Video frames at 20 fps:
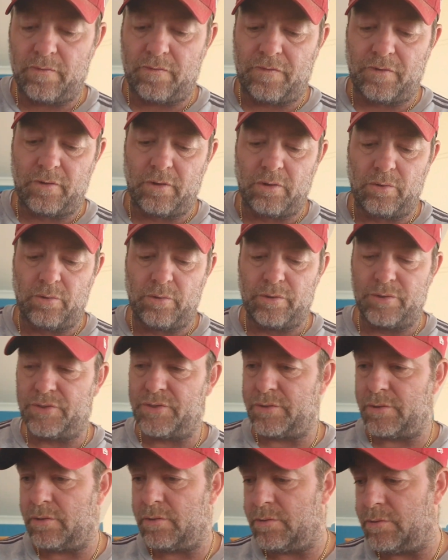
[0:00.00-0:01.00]
for
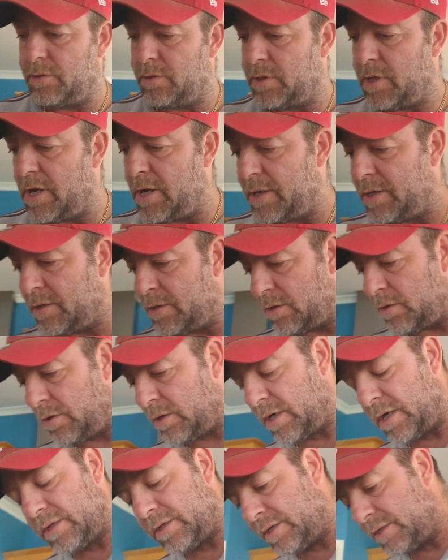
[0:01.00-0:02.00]
lures. Okay? I
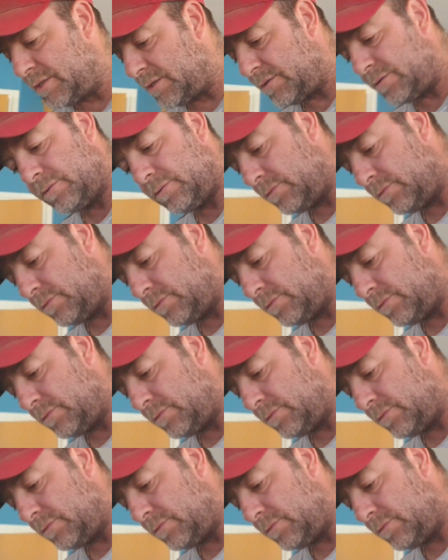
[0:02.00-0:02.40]
get this